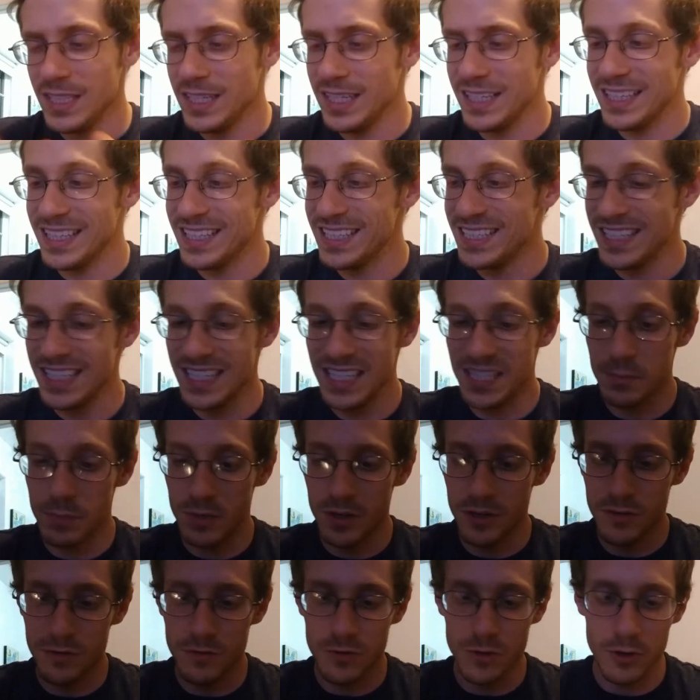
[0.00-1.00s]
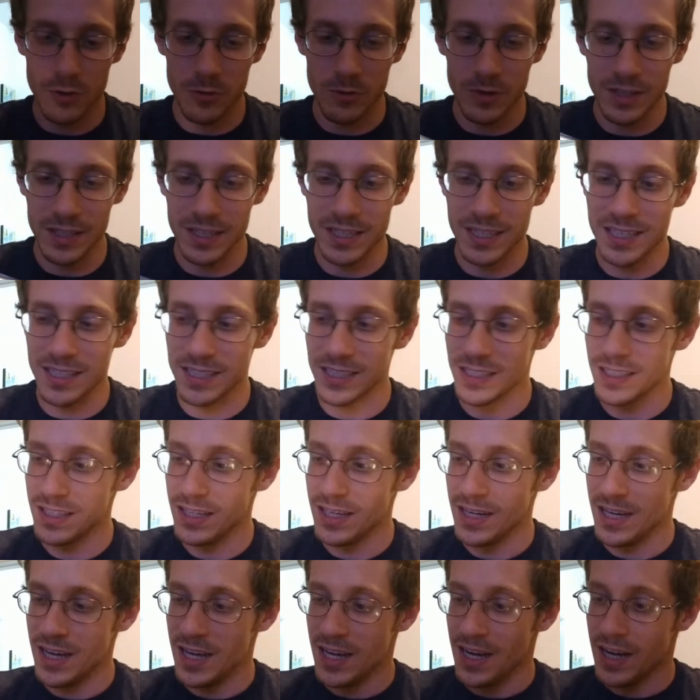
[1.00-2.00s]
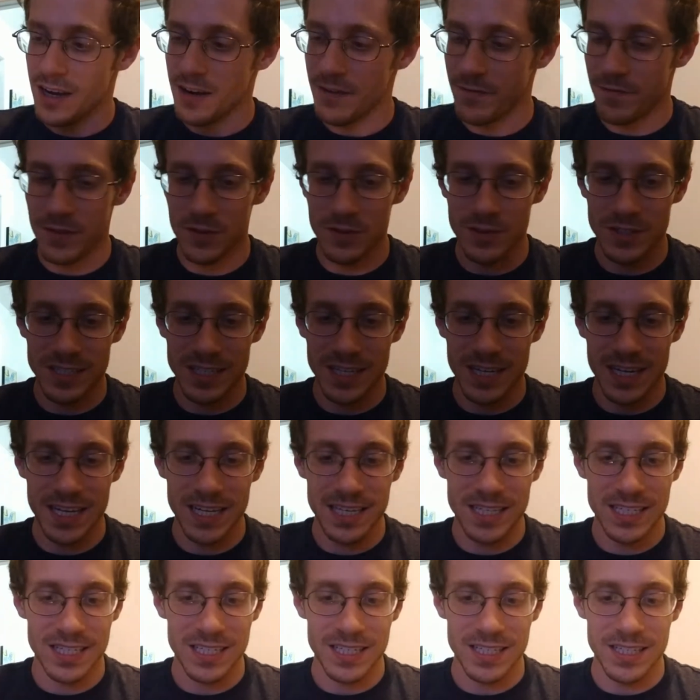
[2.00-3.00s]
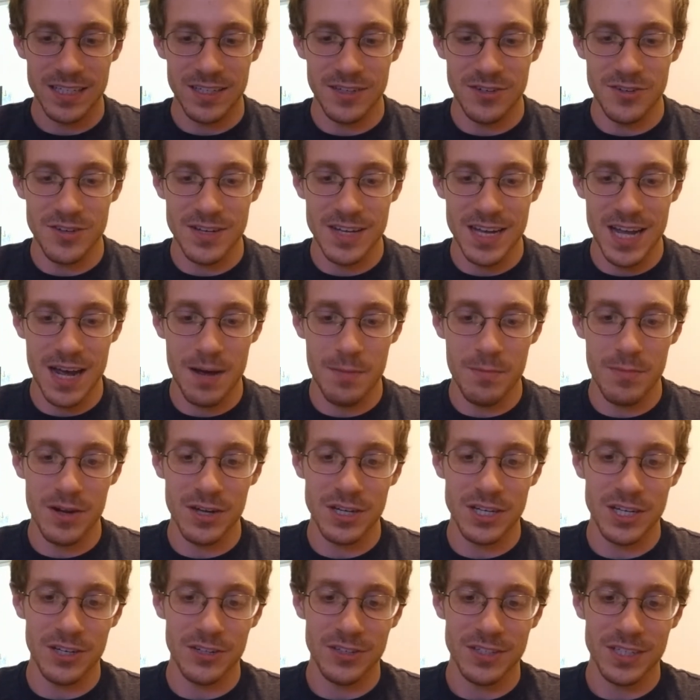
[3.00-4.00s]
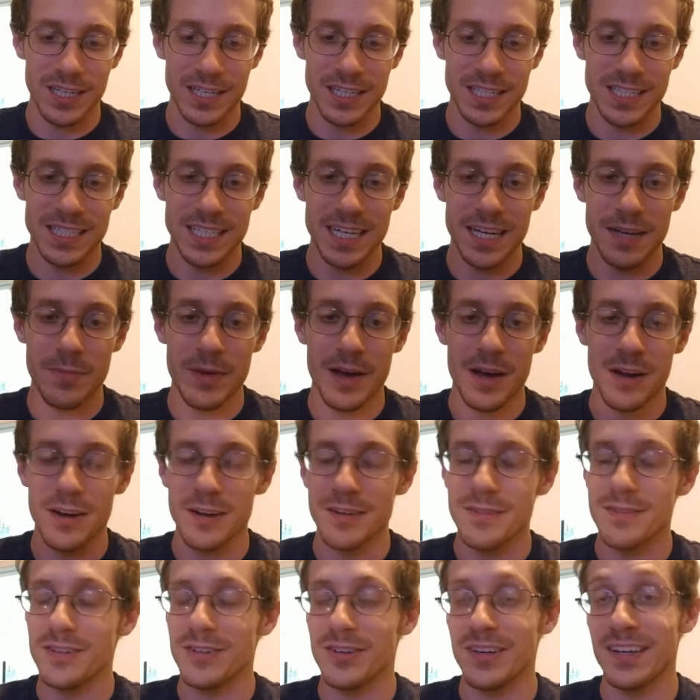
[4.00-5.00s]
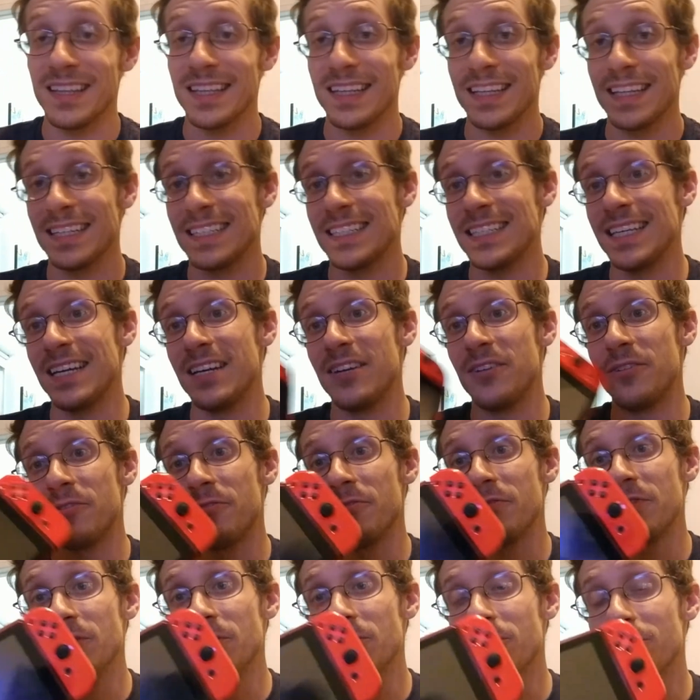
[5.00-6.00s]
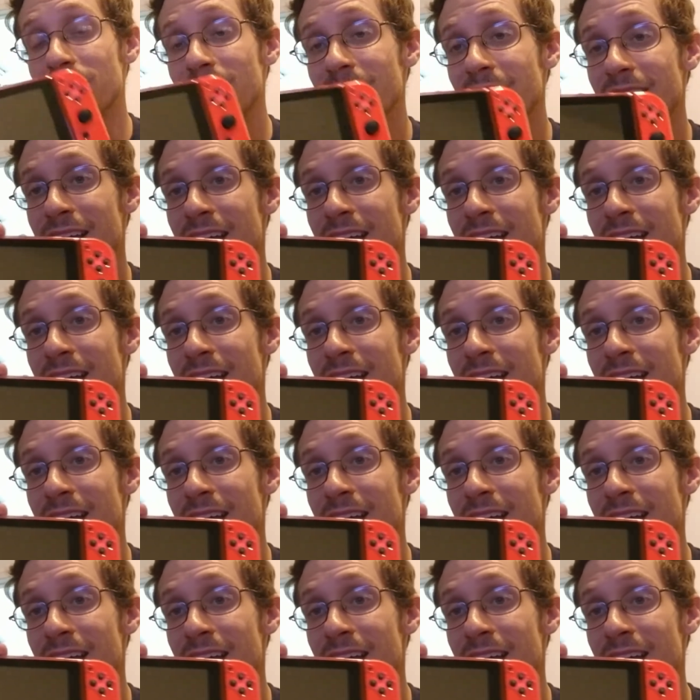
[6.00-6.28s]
Like, this thing is beautiful. It really is. It feels nice. There's not much else I can say about it. So I think that's the end of the review.